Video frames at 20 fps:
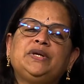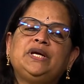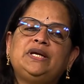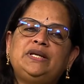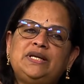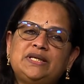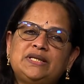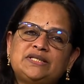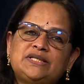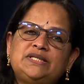
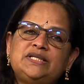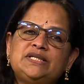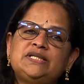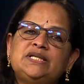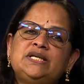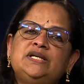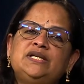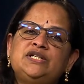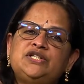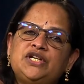Next is,
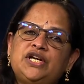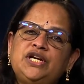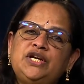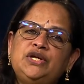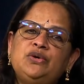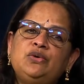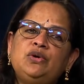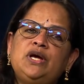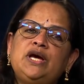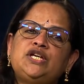
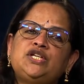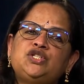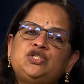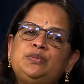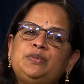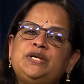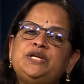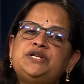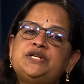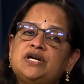schedule has to
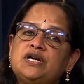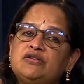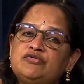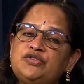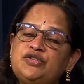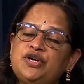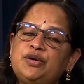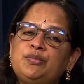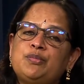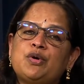be
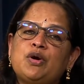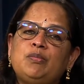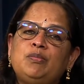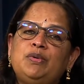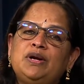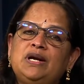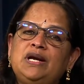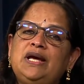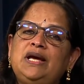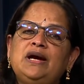drafted
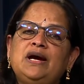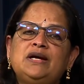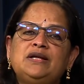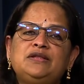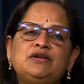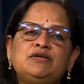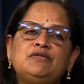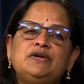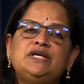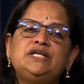properly,
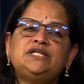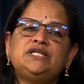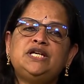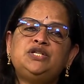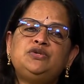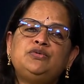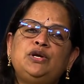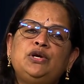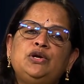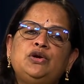otherwise it
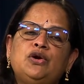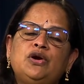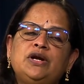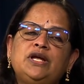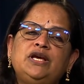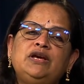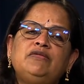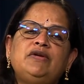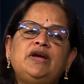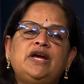will not
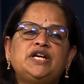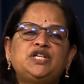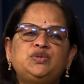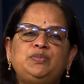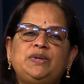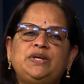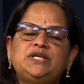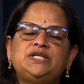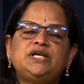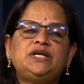give
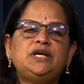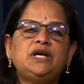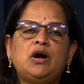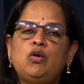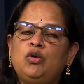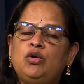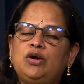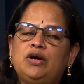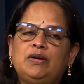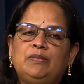expected
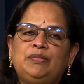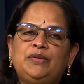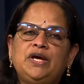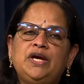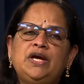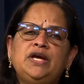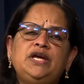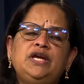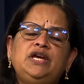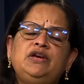outcome.
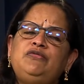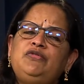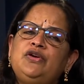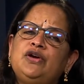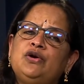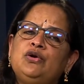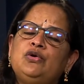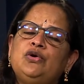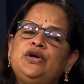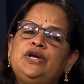If you are
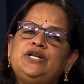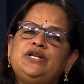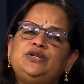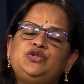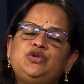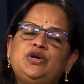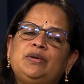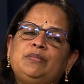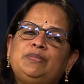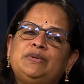going
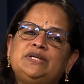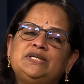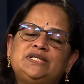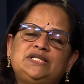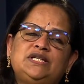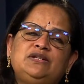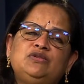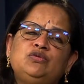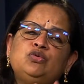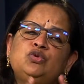into a
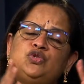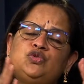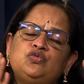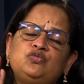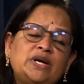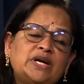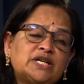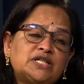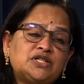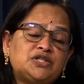person who is
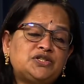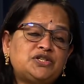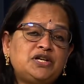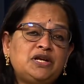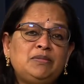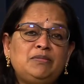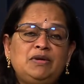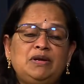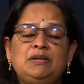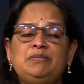
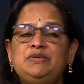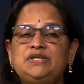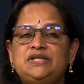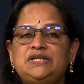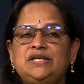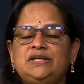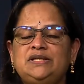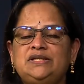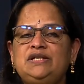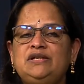extremely
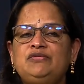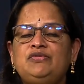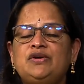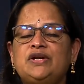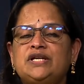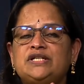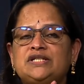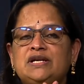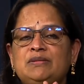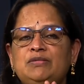busy, see for
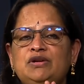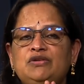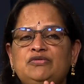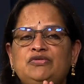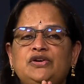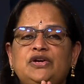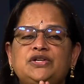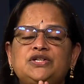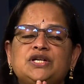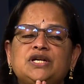example, if
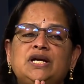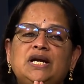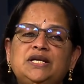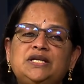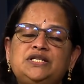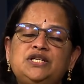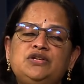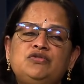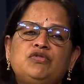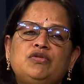you have to
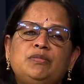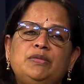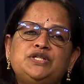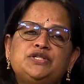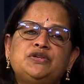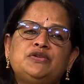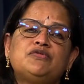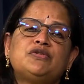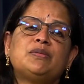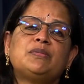collect
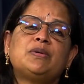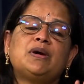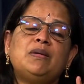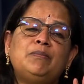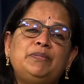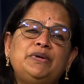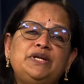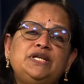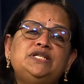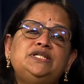information from
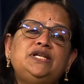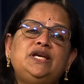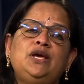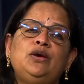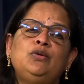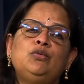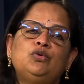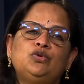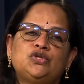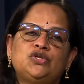company
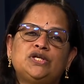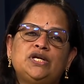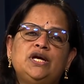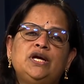CEOs,